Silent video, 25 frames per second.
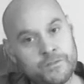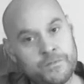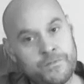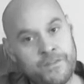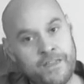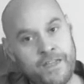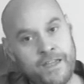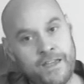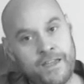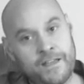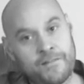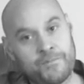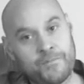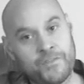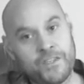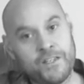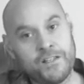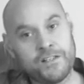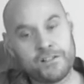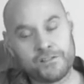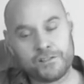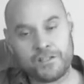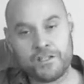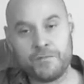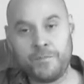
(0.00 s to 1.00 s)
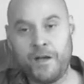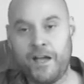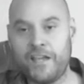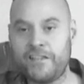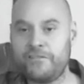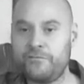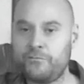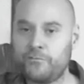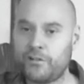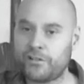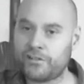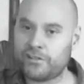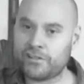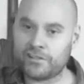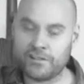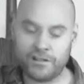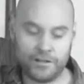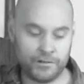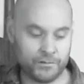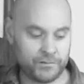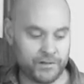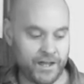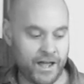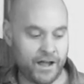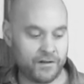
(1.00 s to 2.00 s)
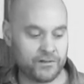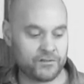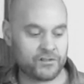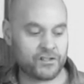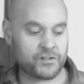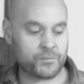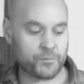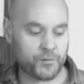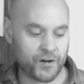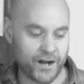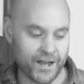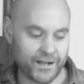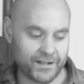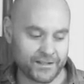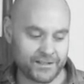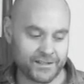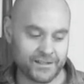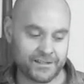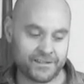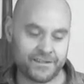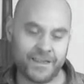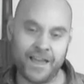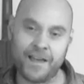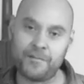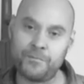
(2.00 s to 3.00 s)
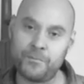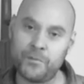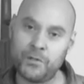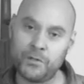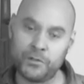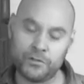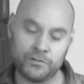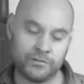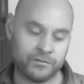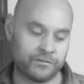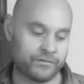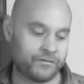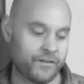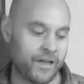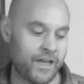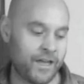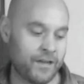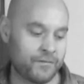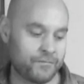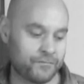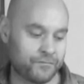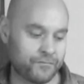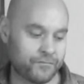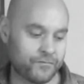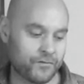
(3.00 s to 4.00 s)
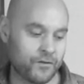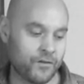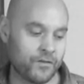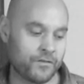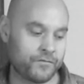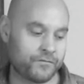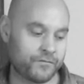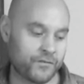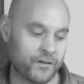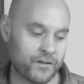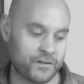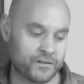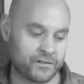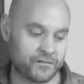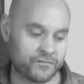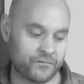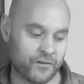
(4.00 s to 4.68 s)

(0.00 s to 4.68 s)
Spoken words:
there. So you might even want to slow down and just practice that move. F on the 1st